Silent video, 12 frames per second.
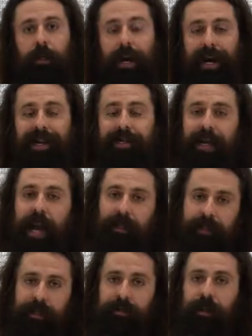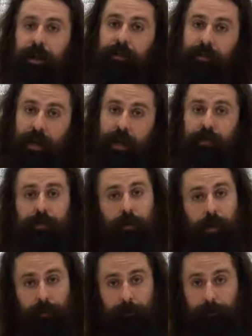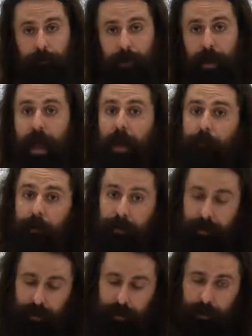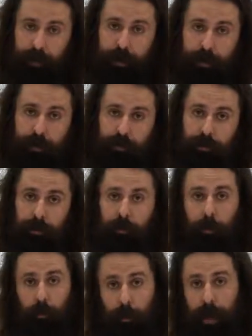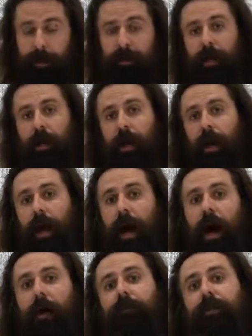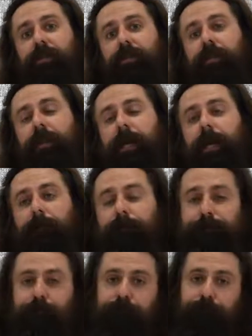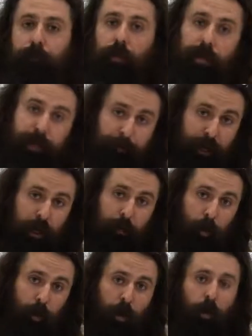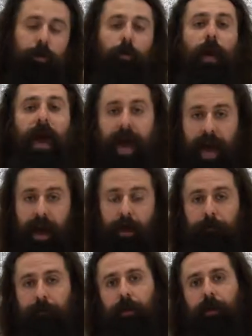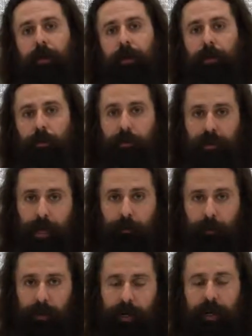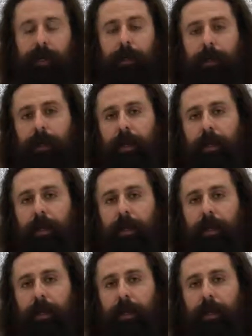contact the inside of the silencer if everything is correct. Obviously, the bigger borehole you have, generally,